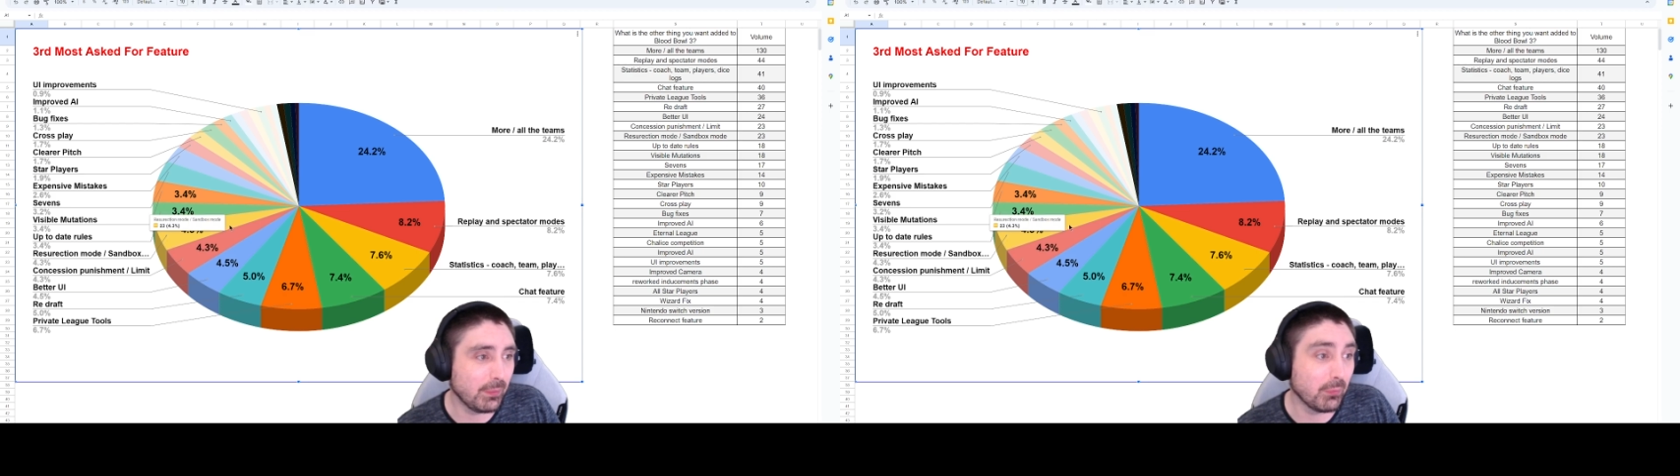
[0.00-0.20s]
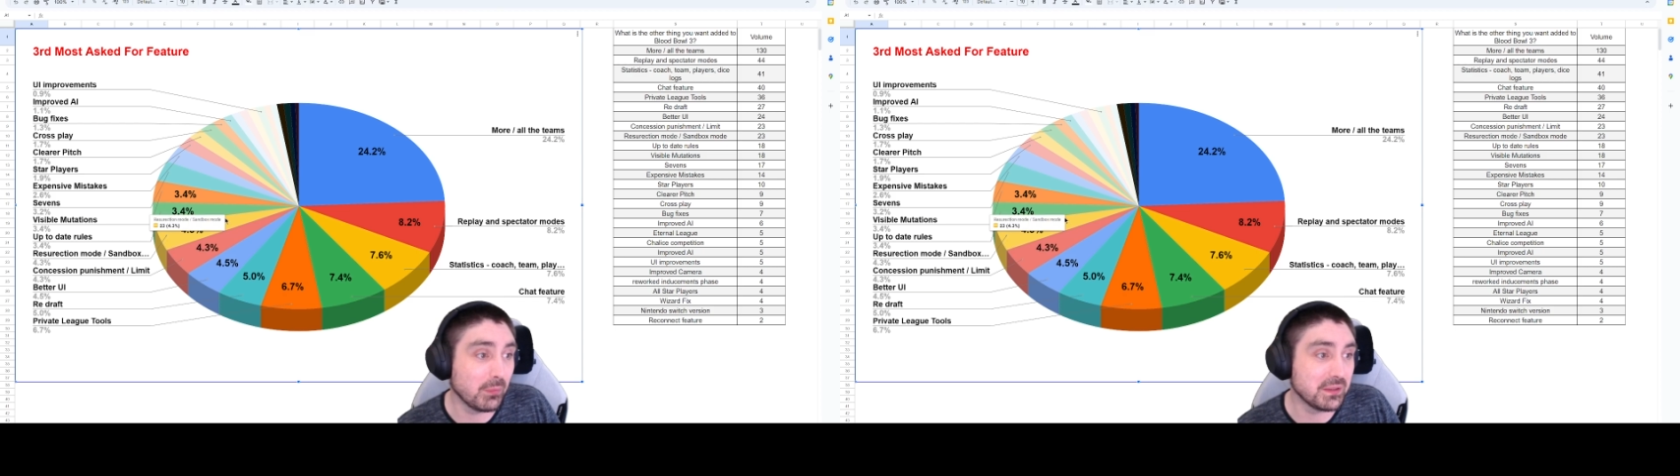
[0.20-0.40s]

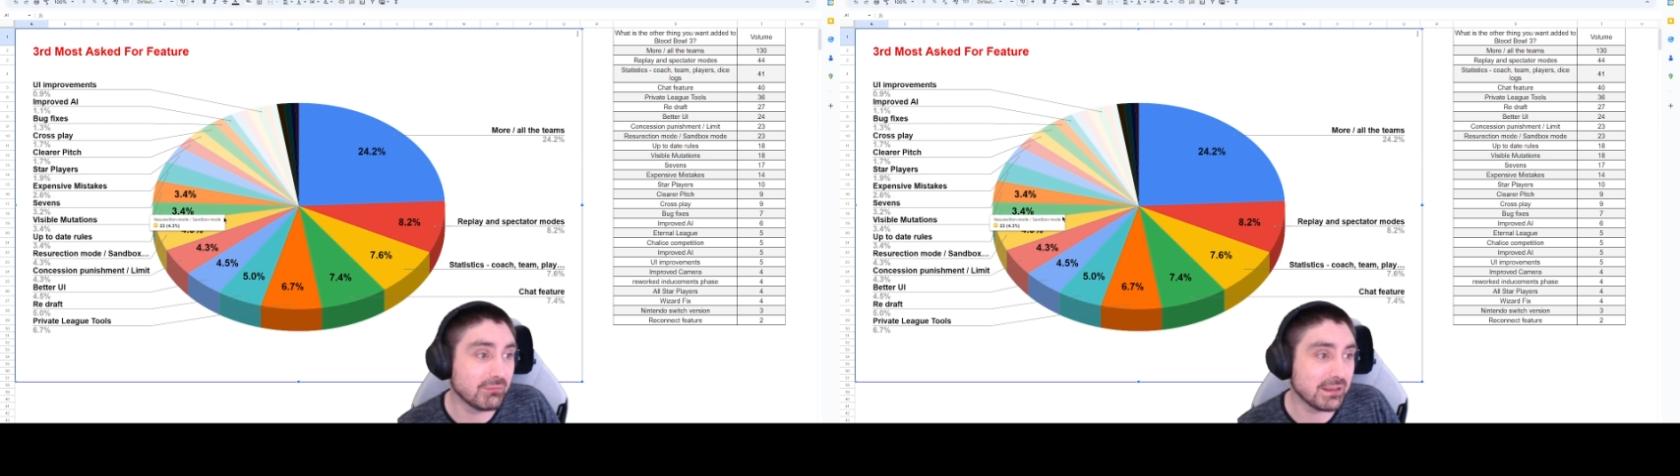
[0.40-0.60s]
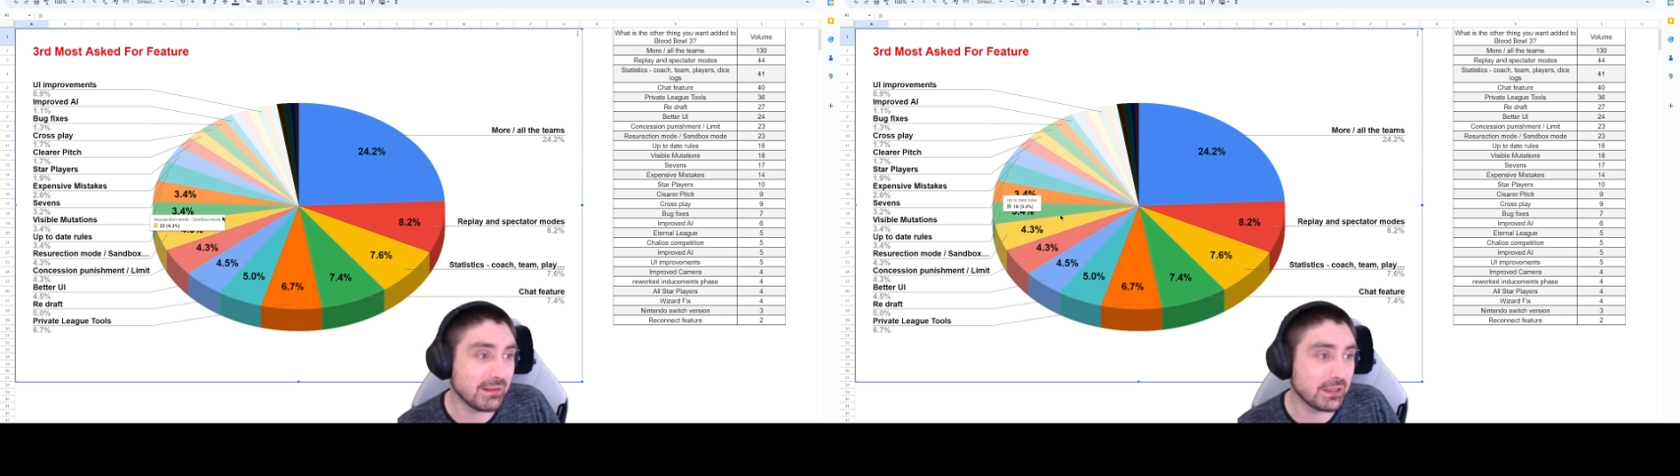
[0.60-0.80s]
People wanted
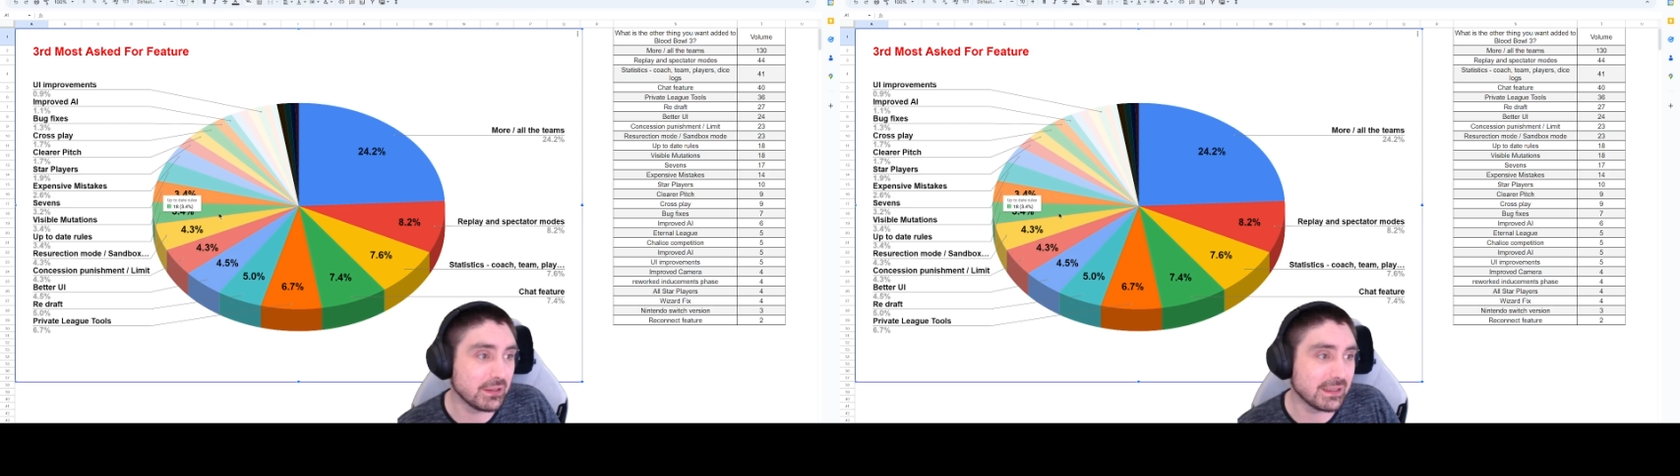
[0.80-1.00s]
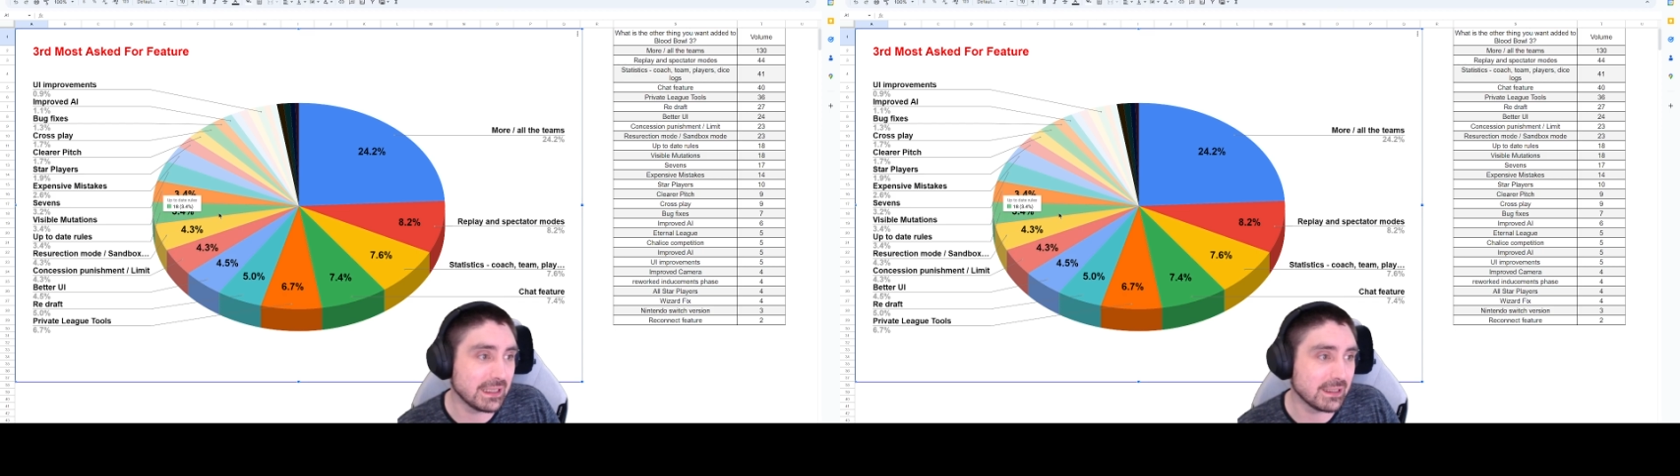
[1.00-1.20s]

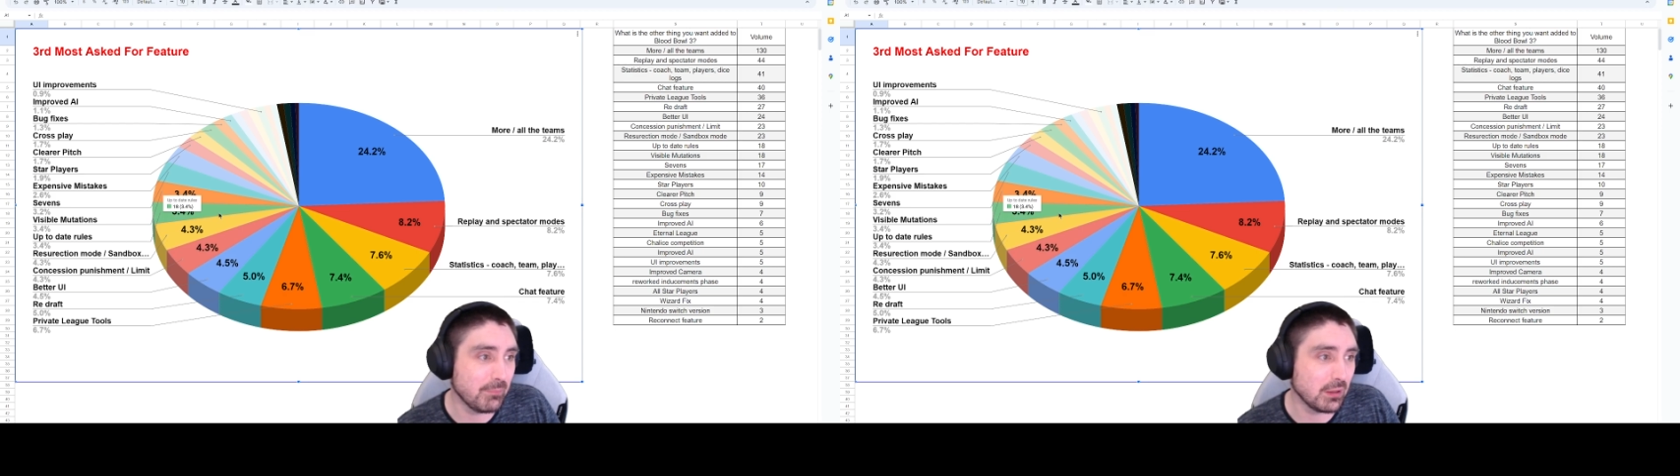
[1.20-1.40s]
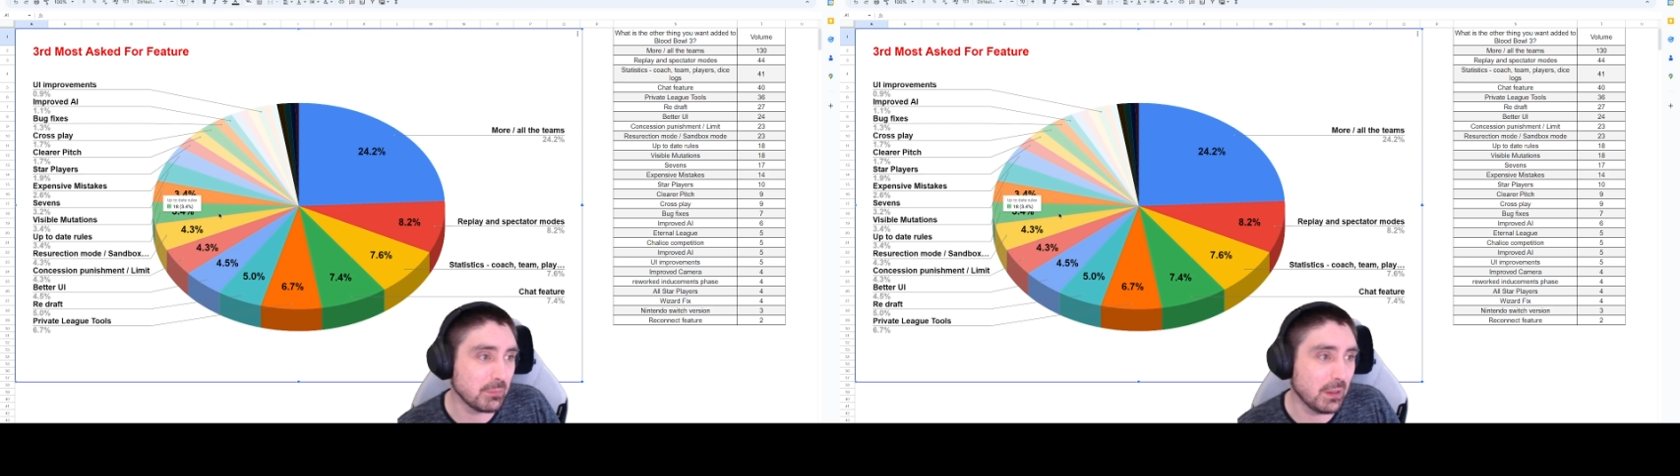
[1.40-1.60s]
resurrection /
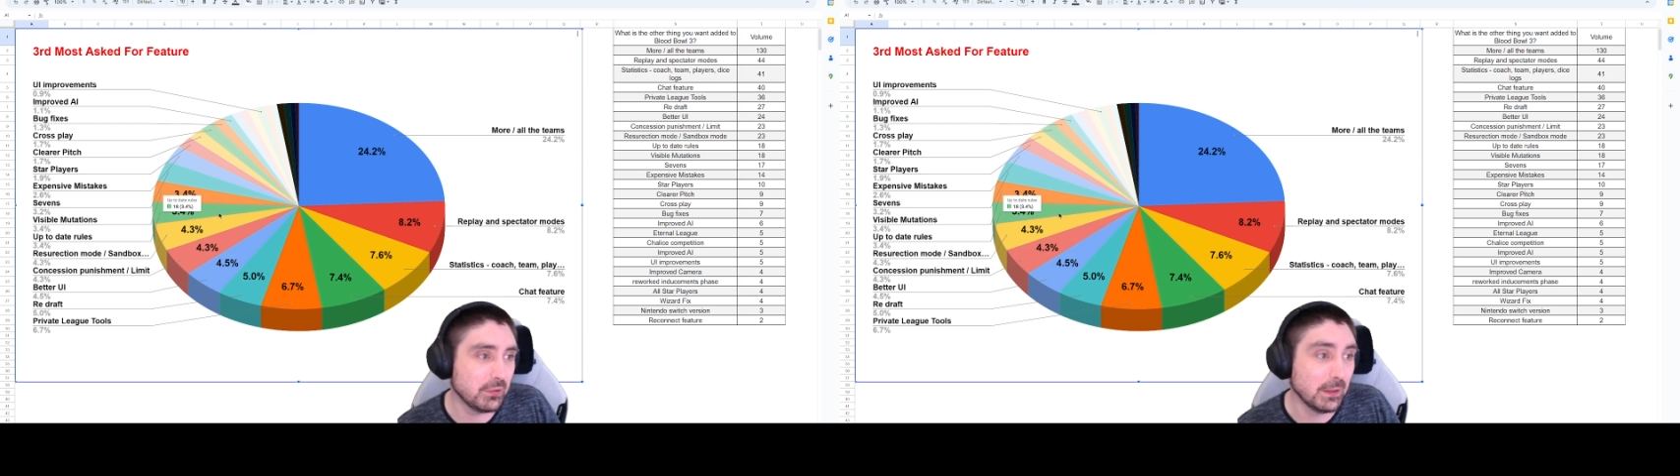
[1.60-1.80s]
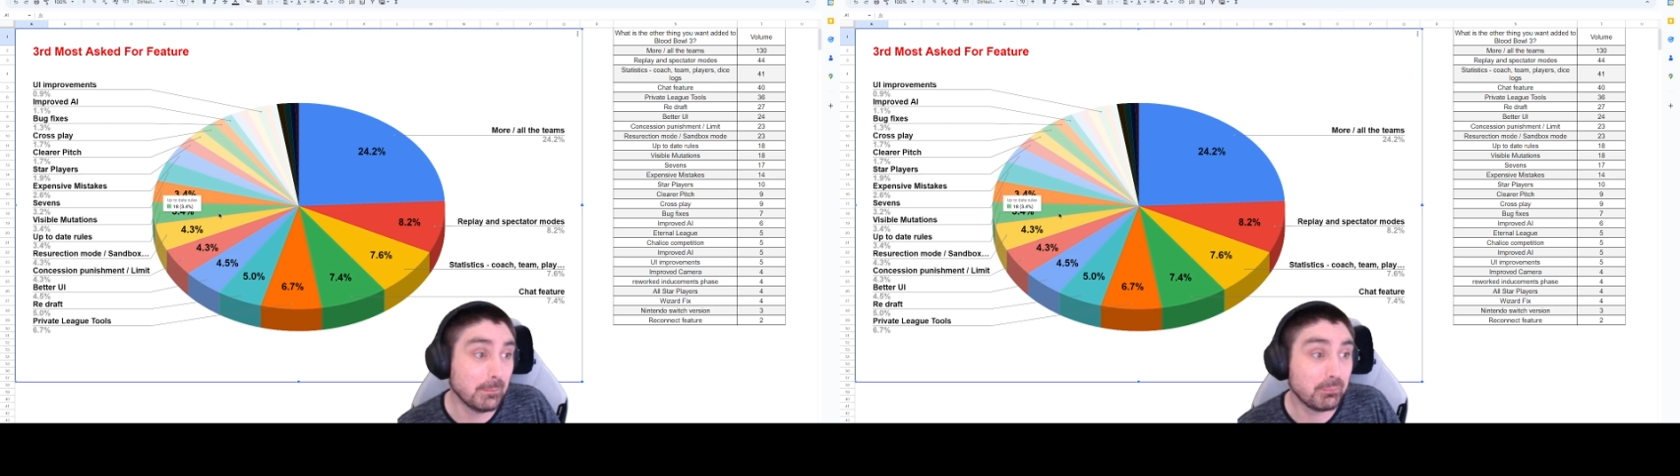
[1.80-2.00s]
sandbox mode.